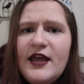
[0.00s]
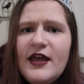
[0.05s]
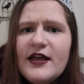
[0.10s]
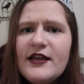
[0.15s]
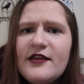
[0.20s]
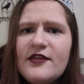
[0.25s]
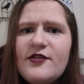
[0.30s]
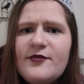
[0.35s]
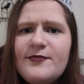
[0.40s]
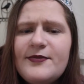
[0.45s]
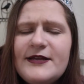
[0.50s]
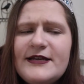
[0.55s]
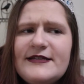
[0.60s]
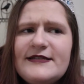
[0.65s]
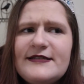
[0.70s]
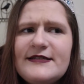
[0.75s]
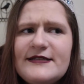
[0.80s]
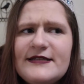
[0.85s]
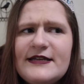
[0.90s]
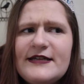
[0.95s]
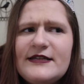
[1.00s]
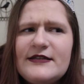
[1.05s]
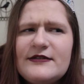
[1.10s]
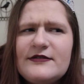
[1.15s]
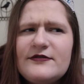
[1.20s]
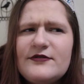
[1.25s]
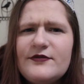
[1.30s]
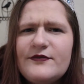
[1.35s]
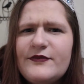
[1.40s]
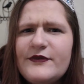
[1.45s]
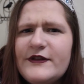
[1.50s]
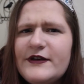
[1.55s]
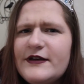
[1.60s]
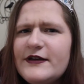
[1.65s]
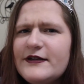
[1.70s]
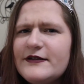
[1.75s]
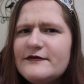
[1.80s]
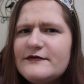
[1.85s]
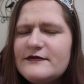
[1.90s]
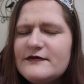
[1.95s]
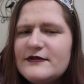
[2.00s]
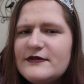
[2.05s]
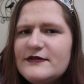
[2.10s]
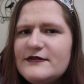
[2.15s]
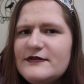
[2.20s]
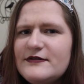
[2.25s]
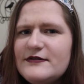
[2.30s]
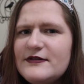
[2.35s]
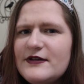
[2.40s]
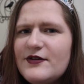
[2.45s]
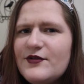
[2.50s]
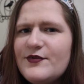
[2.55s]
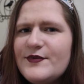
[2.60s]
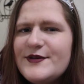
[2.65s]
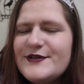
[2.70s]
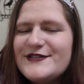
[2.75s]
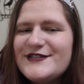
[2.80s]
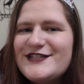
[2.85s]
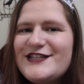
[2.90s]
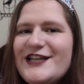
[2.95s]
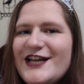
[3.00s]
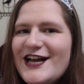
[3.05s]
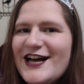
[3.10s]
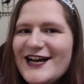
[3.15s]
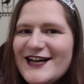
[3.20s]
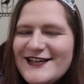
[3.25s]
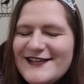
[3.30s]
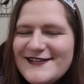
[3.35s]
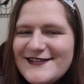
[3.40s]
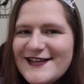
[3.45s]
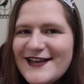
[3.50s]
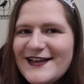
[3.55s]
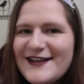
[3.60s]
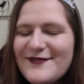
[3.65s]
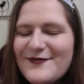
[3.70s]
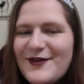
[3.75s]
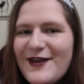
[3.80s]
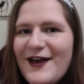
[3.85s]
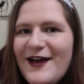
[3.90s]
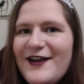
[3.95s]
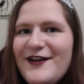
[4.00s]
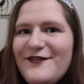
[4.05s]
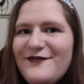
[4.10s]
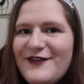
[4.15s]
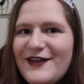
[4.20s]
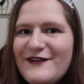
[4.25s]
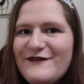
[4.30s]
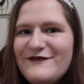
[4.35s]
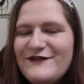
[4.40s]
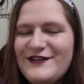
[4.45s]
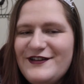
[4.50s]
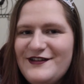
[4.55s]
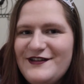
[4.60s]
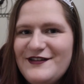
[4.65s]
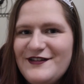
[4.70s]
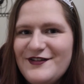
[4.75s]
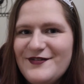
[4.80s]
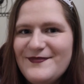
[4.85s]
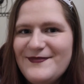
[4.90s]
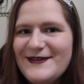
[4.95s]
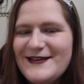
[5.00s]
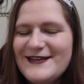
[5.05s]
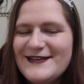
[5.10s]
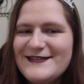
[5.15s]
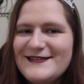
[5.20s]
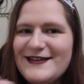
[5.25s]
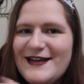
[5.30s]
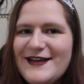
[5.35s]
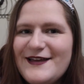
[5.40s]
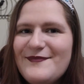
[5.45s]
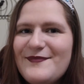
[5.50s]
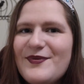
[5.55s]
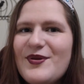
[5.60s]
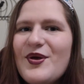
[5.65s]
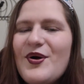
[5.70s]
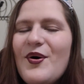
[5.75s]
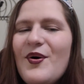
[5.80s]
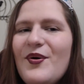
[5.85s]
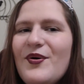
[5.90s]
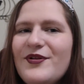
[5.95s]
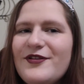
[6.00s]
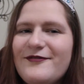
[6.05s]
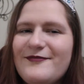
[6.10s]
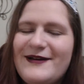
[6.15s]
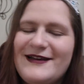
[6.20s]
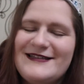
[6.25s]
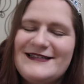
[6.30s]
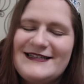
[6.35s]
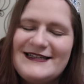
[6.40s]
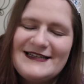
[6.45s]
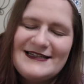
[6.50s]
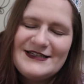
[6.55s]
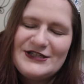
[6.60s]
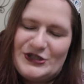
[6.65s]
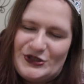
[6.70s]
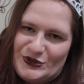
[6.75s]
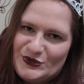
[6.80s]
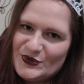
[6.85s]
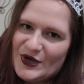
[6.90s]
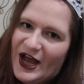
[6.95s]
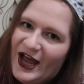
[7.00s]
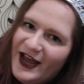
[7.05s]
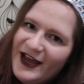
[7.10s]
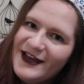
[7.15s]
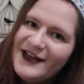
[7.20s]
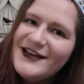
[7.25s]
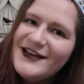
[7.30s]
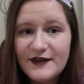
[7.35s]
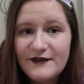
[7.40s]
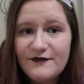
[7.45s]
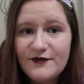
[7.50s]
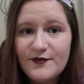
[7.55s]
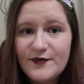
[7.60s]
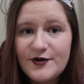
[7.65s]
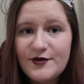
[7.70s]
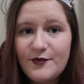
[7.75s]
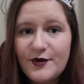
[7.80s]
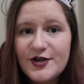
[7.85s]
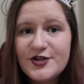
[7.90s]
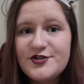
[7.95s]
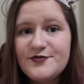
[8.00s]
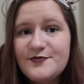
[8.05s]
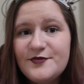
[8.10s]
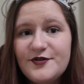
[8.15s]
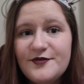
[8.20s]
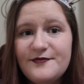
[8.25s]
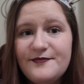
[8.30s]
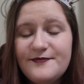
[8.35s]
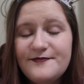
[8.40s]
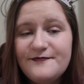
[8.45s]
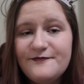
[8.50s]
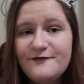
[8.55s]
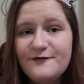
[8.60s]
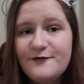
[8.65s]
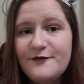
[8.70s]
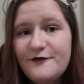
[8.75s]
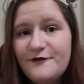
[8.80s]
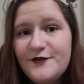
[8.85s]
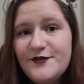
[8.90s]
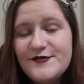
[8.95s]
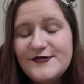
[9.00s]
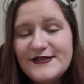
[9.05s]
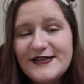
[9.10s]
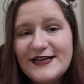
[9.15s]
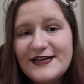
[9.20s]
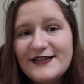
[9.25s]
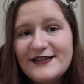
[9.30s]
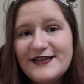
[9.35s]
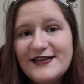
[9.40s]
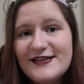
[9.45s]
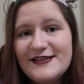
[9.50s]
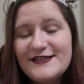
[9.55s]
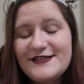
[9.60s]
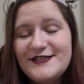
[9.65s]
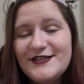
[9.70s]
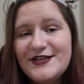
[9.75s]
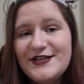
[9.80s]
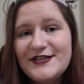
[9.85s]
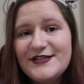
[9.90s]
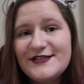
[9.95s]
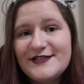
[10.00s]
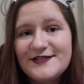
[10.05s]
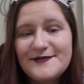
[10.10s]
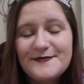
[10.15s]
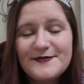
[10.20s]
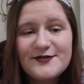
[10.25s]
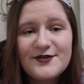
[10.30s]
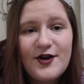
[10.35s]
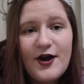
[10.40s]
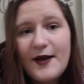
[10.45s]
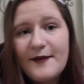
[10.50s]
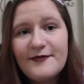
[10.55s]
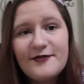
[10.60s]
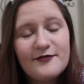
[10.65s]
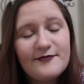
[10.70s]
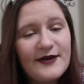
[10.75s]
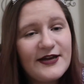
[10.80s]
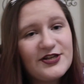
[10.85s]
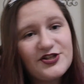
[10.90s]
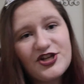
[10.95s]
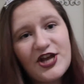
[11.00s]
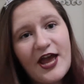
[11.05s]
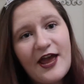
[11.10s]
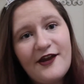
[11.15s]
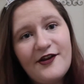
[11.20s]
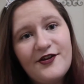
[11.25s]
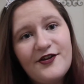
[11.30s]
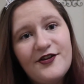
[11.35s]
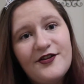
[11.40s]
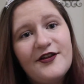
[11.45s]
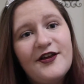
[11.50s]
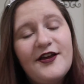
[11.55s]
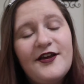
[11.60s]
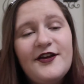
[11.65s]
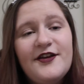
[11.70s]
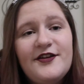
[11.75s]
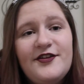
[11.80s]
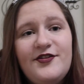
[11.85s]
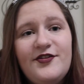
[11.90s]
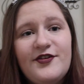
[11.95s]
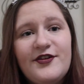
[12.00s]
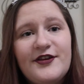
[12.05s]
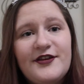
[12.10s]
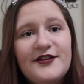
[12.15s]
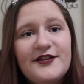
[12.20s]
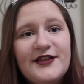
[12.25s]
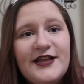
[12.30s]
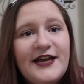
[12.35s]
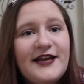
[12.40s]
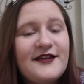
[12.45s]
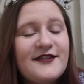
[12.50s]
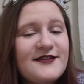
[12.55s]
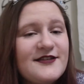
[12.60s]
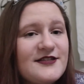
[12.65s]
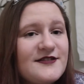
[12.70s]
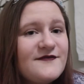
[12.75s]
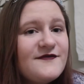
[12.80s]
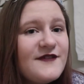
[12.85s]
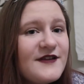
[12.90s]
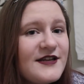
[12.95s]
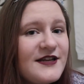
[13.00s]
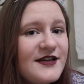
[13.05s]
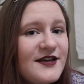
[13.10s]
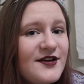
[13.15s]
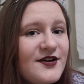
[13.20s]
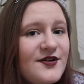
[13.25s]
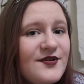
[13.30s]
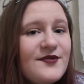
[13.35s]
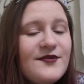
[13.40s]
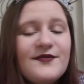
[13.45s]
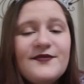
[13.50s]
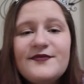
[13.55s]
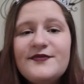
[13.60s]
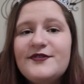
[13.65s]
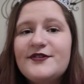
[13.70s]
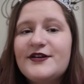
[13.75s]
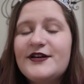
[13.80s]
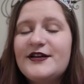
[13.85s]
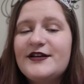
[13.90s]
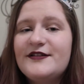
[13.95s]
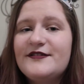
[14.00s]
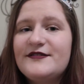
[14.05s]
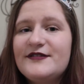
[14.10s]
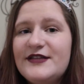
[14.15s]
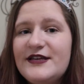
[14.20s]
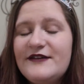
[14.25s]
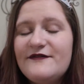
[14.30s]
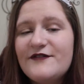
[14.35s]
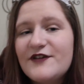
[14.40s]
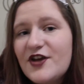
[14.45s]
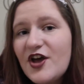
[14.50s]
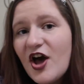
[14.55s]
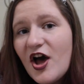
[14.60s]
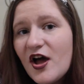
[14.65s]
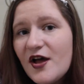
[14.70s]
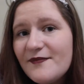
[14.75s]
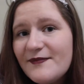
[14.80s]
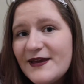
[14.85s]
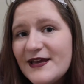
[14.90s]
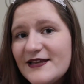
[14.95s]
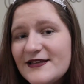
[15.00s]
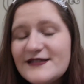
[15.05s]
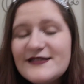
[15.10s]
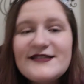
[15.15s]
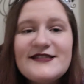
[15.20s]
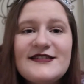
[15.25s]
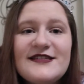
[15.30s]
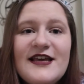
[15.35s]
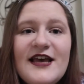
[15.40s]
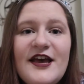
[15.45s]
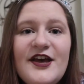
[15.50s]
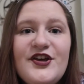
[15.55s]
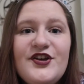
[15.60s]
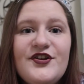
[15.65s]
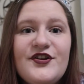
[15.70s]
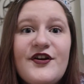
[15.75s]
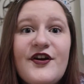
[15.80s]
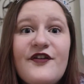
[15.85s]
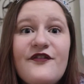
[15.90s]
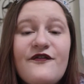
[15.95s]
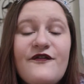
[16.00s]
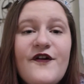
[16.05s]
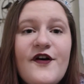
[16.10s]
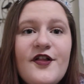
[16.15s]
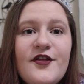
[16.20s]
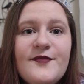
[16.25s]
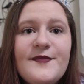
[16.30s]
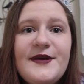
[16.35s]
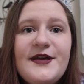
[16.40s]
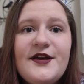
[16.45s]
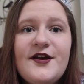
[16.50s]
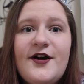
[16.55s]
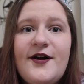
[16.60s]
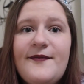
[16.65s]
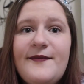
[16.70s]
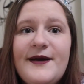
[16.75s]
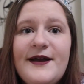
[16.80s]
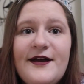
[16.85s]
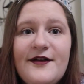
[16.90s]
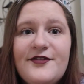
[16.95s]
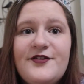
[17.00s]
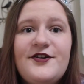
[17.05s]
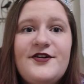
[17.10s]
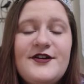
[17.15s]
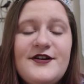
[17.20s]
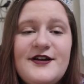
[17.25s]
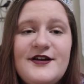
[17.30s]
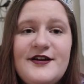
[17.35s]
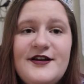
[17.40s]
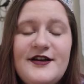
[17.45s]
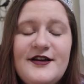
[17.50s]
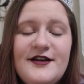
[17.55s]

In other places, I don't think it always does, and I'm kind of envying you because I am cold and my skin is dry. If you want to watch more reviews like this, you can subscribe to my channel, you can like this video, you can leave comments, you can follow me on my other